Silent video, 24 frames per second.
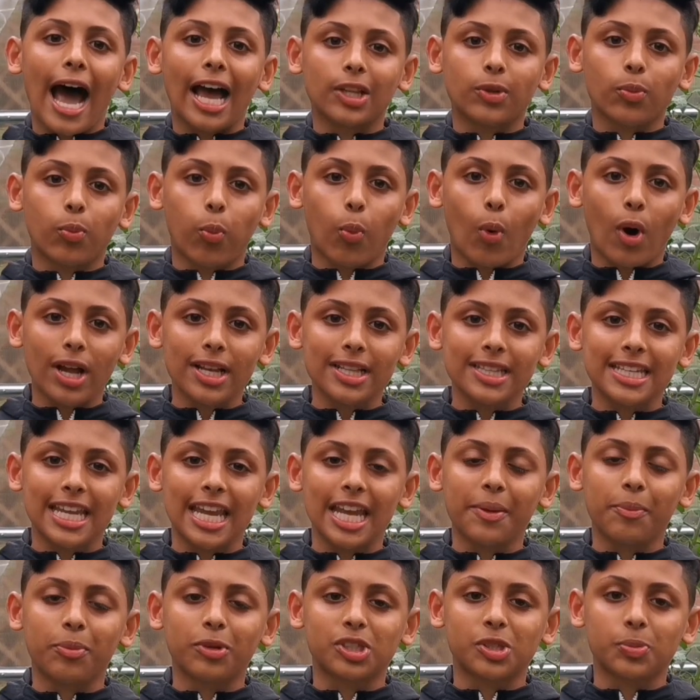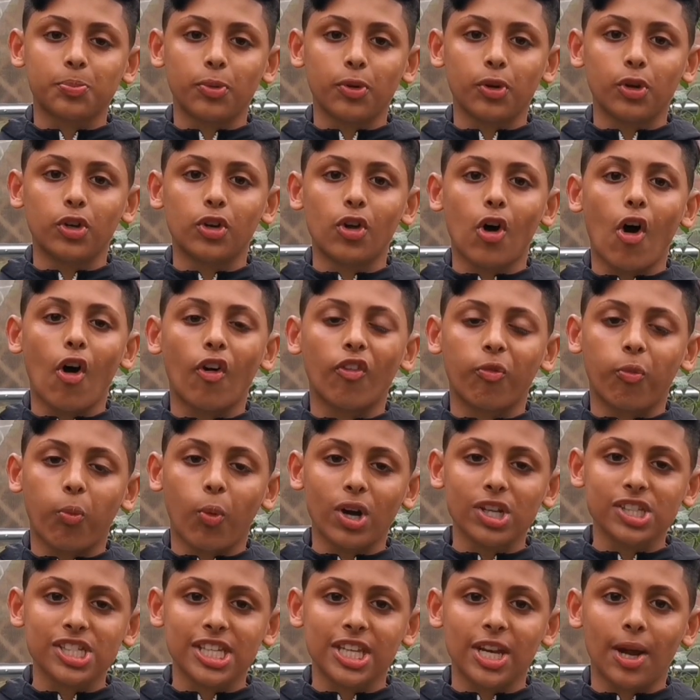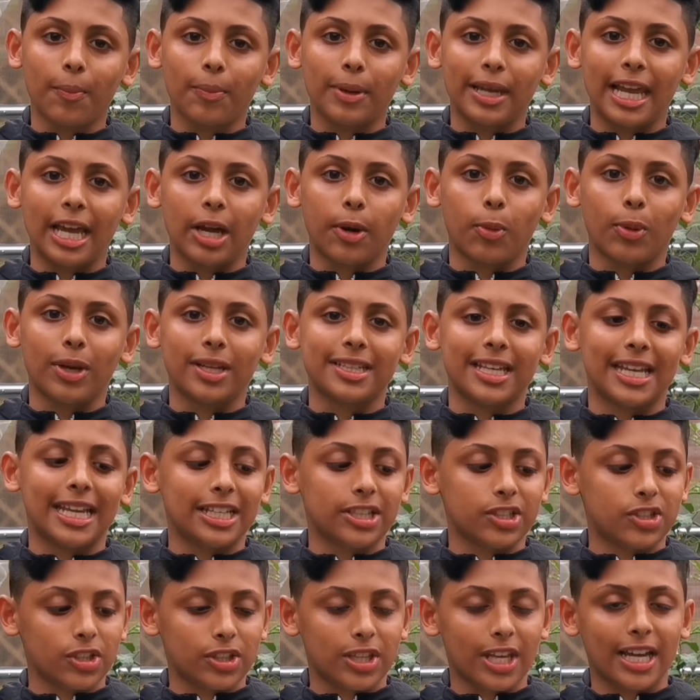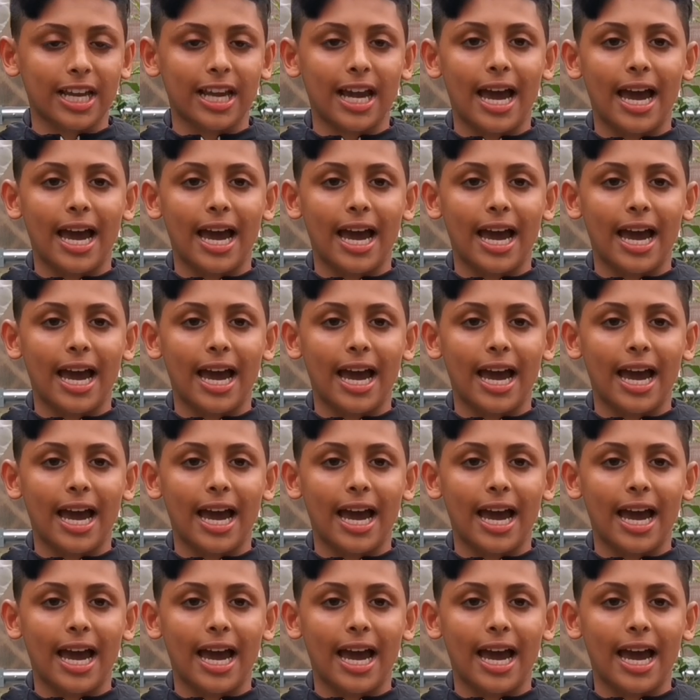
Add 1 tablespoon of washing up liquid into the